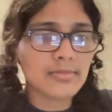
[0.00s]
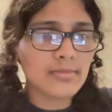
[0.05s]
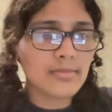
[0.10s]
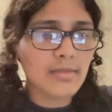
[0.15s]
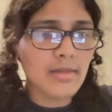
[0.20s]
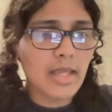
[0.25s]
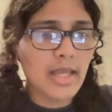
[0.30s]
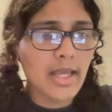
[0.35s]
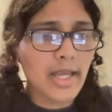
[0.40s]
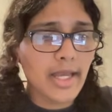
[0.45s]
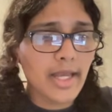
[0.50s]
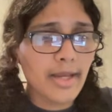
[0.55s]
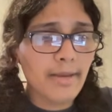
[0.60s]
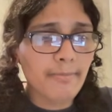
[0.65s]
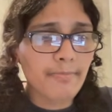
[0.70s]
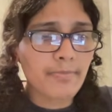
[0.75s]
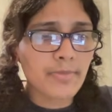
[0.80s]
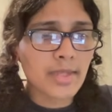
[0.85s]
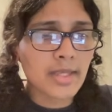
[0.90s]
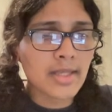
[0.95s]

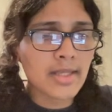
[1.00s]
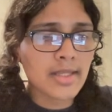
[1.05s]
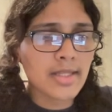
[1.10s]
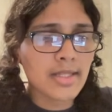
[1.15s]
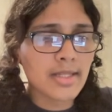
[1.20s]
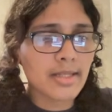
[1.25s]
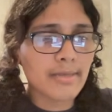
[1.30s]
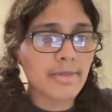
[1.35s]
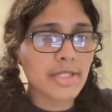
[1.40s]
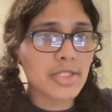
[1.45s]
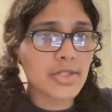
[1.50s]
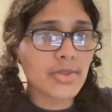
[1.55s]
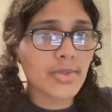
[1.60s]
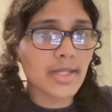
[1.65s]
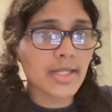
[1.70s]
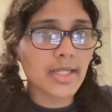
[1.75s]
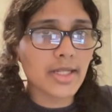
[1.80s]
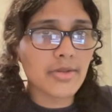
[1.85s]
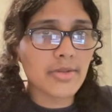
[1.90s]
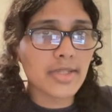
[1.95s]
Let me just quickly
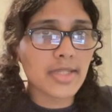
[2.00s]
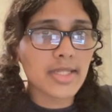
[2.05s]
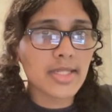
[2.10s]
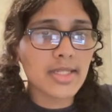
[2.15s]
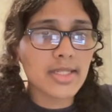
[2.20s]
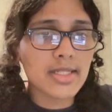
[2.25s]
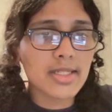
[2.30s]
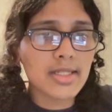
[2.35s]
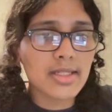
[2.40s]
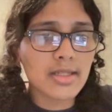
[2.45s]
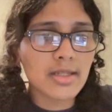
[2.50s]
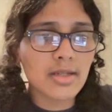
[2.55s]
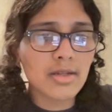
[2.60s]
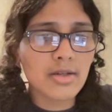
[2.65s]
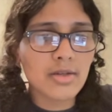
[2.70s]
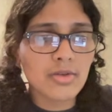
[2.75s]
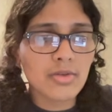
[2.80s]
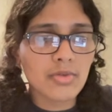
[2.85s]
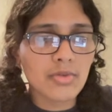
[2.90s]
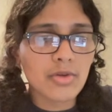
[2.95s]
go to this,
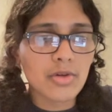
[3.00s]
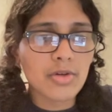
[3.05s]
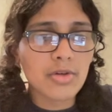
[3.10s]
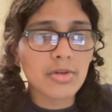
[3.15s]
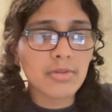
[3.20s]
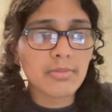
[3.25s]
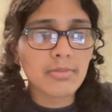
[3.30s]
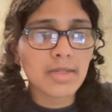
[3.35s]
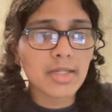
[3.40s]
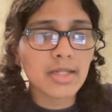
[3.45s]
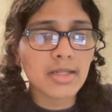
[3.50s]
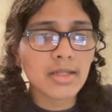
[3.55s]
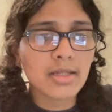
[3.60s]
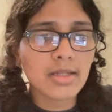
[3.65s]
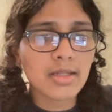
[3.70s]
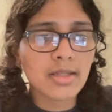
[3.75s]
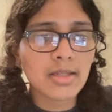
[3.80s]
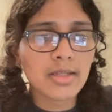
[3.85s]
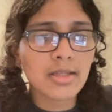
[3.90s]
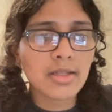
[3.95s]
Roam,
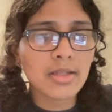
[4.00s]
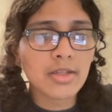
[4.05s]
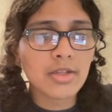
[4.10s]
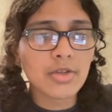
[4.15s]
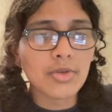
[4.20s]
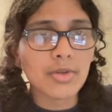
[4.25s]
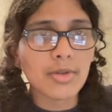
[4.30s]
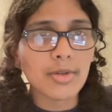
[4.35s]
cool.